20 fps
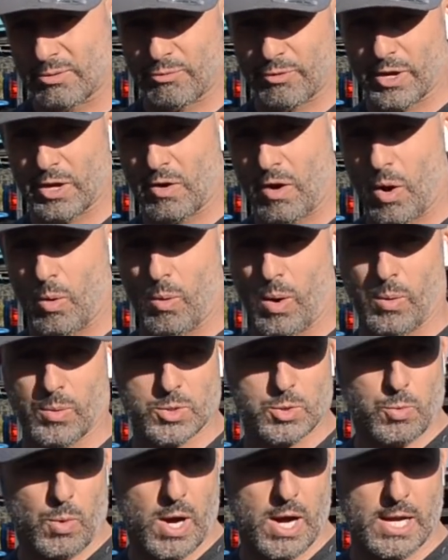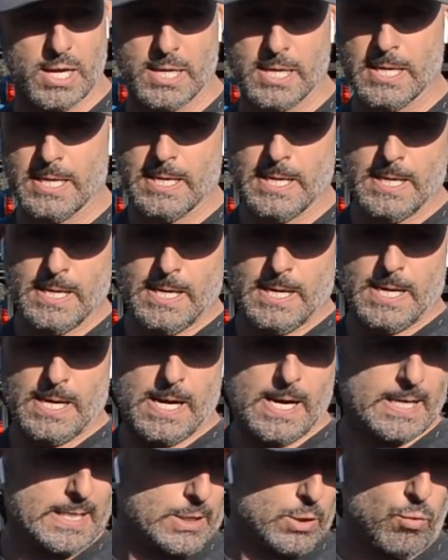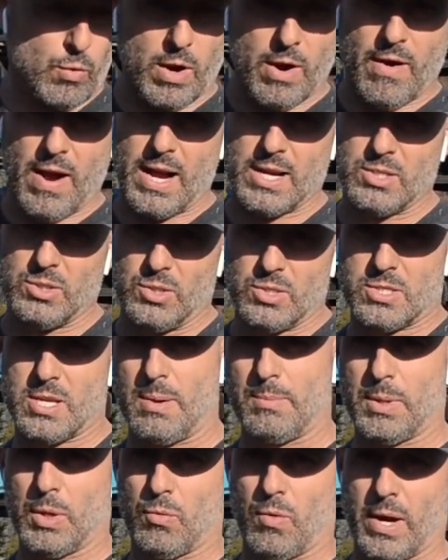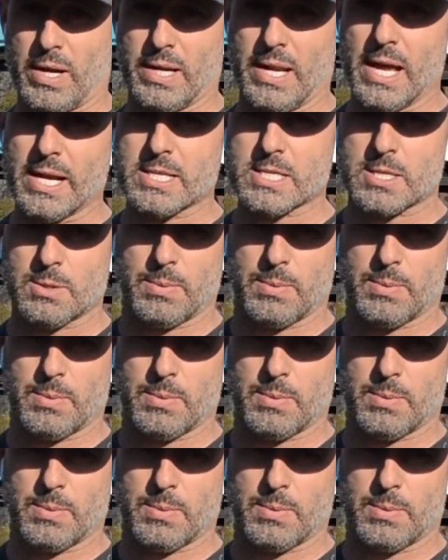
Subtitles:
figure out what was what. I got the rear axle assembly right next to